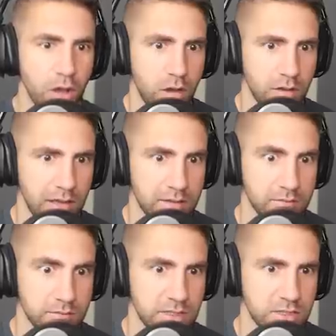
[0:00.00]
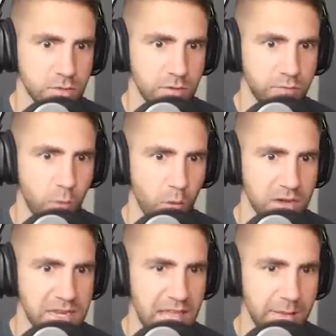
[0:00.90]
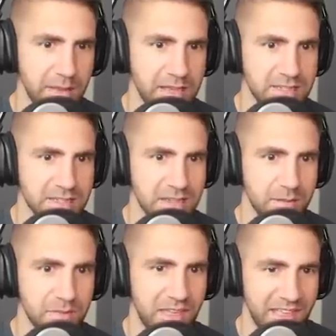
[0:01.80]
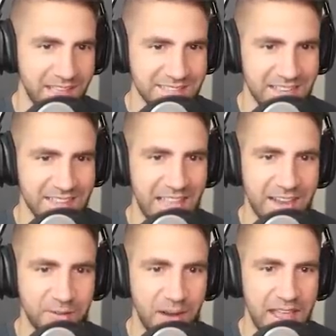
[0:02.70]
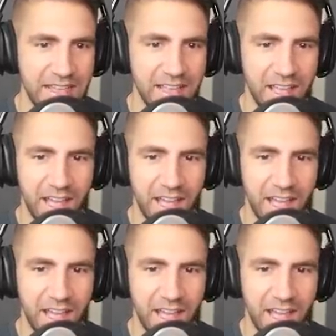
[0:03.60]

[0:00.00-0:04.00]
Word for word: Okay, he's doing 4 damage. That's not that great.